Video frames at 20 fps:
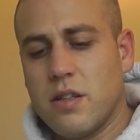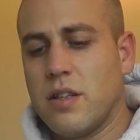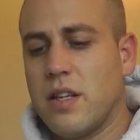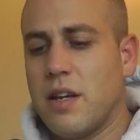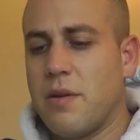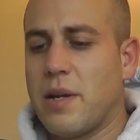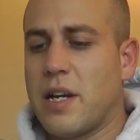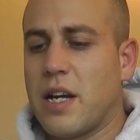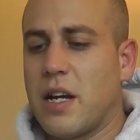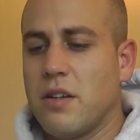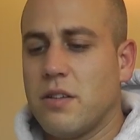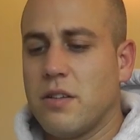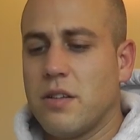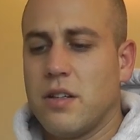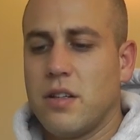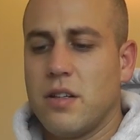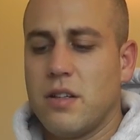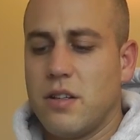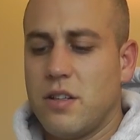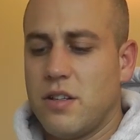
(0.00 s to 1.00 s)
There we go.
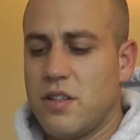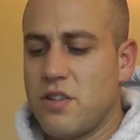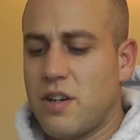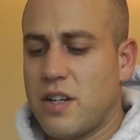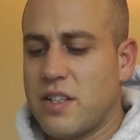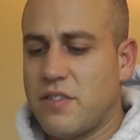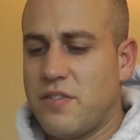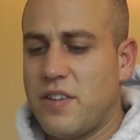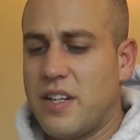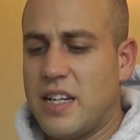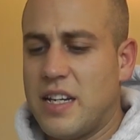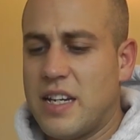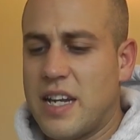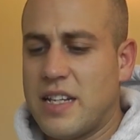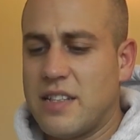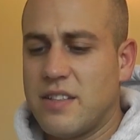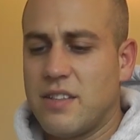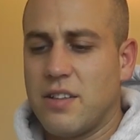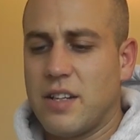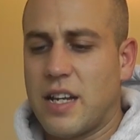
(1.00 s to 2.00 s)
Nice feeling
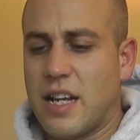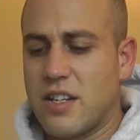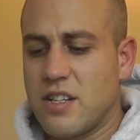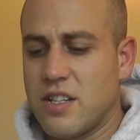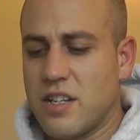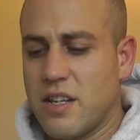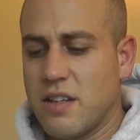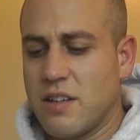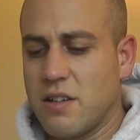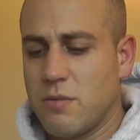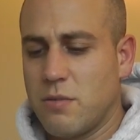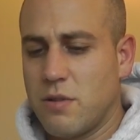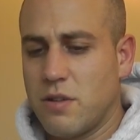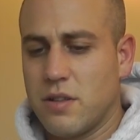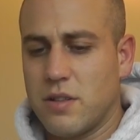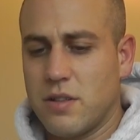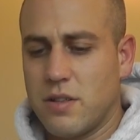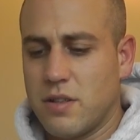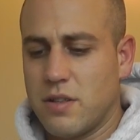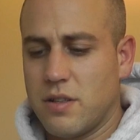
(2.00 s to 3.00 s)
lens hood actually. I don't know
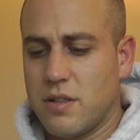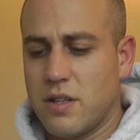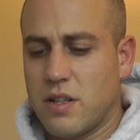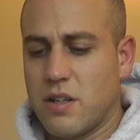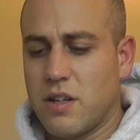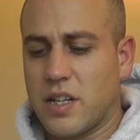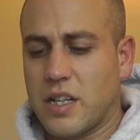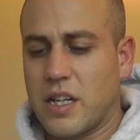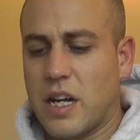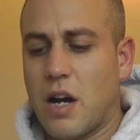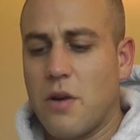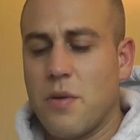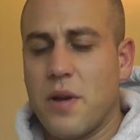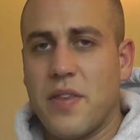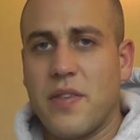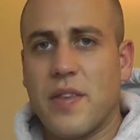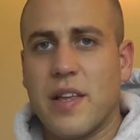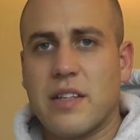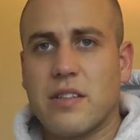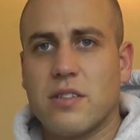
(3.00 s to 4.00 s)
what kind of
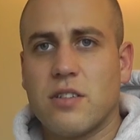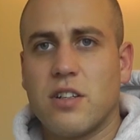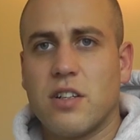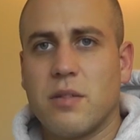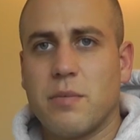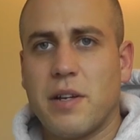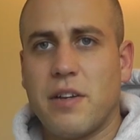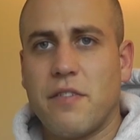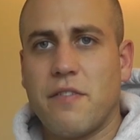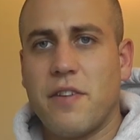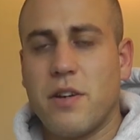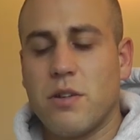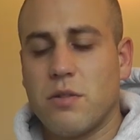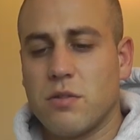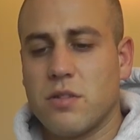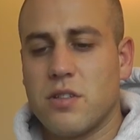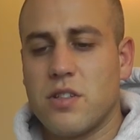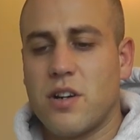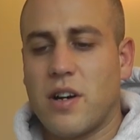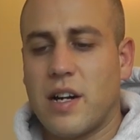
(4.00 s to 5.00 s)
coating that's got, but it
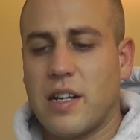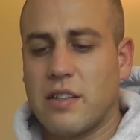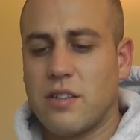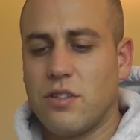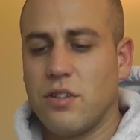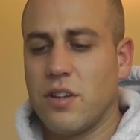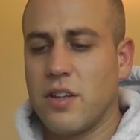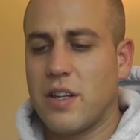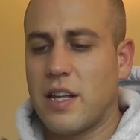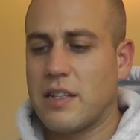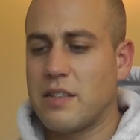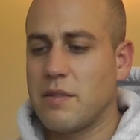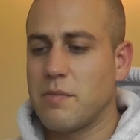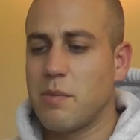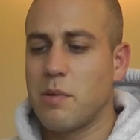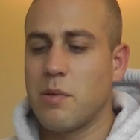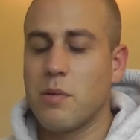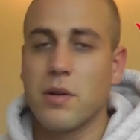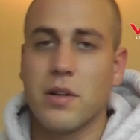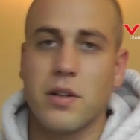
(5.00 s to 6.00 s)
feels nice, not that that's
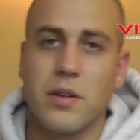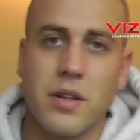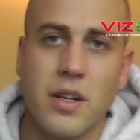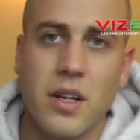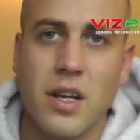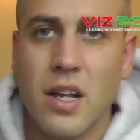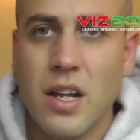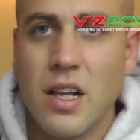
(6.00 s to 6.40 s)
important.